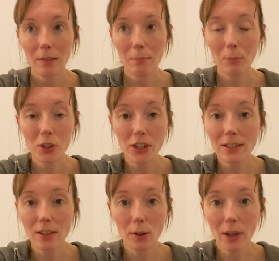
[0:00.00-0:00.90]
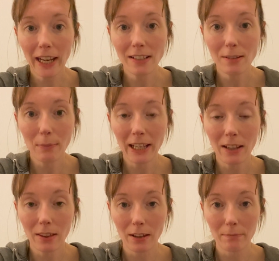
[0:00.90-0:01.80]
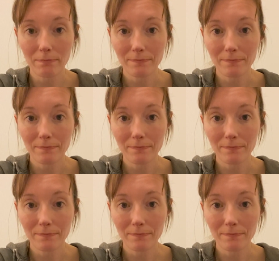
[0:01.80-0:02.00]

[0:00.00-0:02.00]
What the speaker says: much it's okay to make them.